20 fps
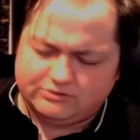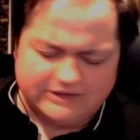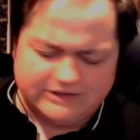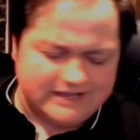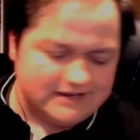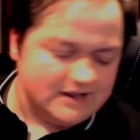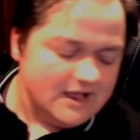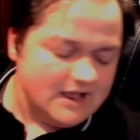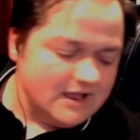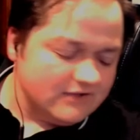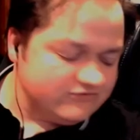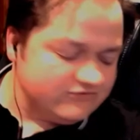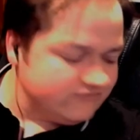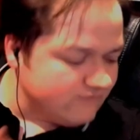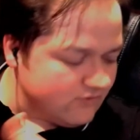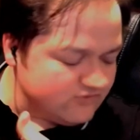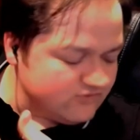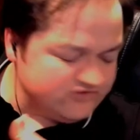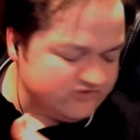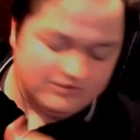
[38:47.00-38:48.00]
plan because
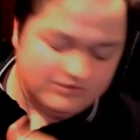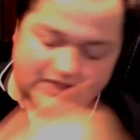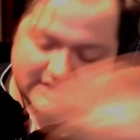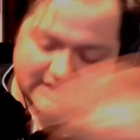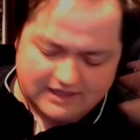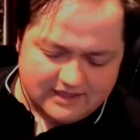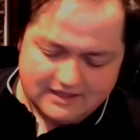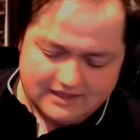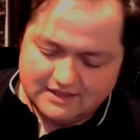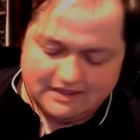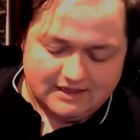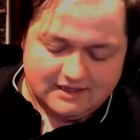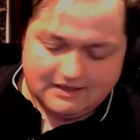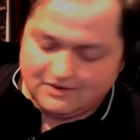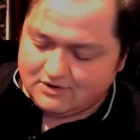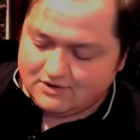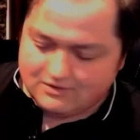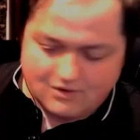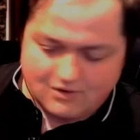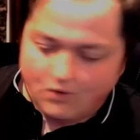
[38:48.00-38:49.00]
of course you like
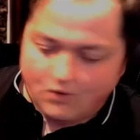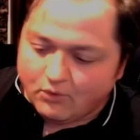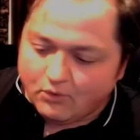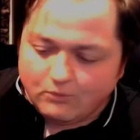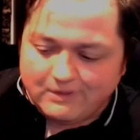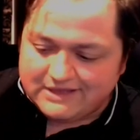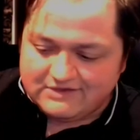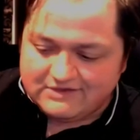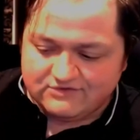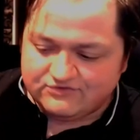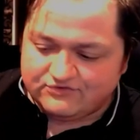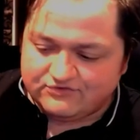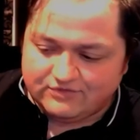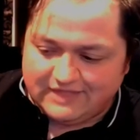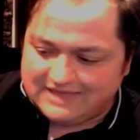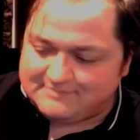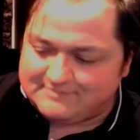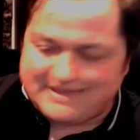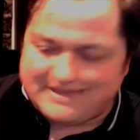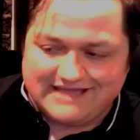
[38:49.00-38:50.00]
are always
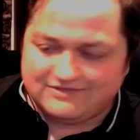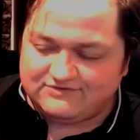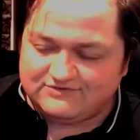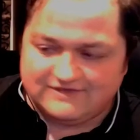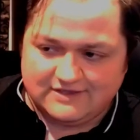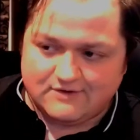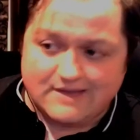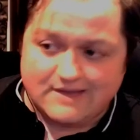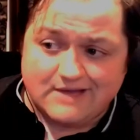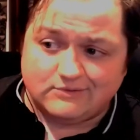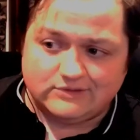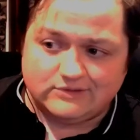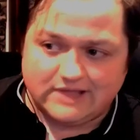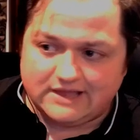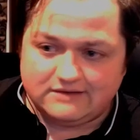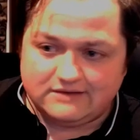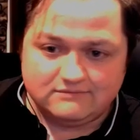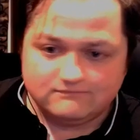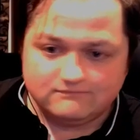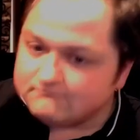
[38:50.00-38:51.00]
like pantsing your
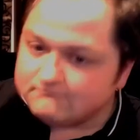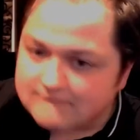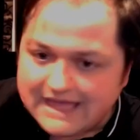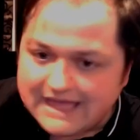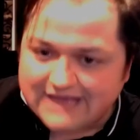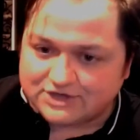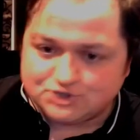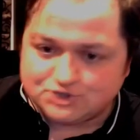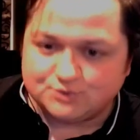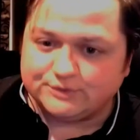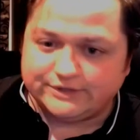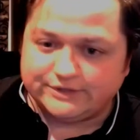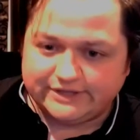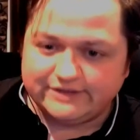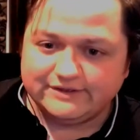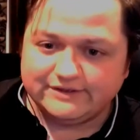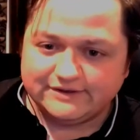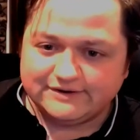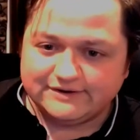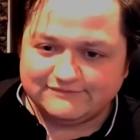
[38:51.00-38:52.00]
outline,
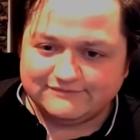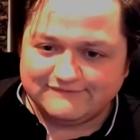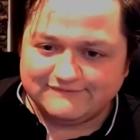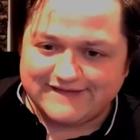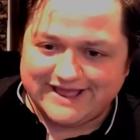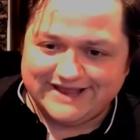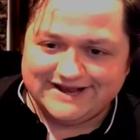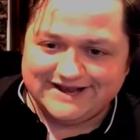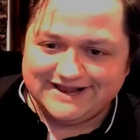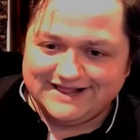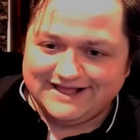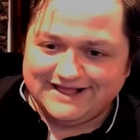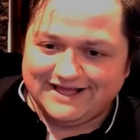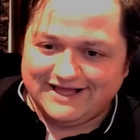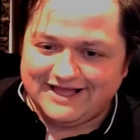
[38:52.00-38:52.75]
actually, right?